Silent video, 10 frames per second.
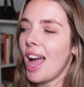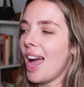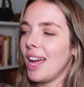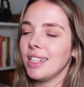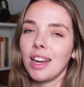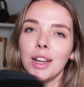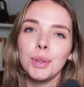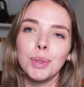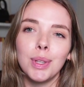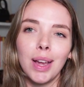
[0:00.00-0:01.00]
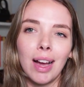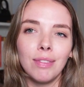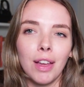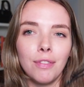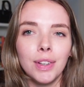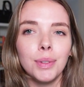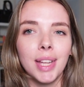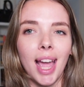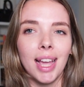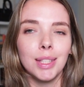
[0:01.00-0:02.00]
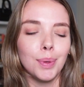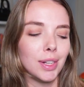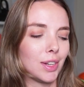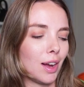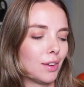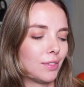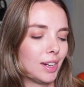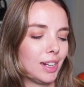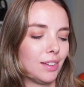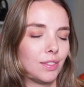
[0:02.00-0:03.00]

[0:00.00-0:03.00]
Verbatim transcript: And I also have their filled case, which I really,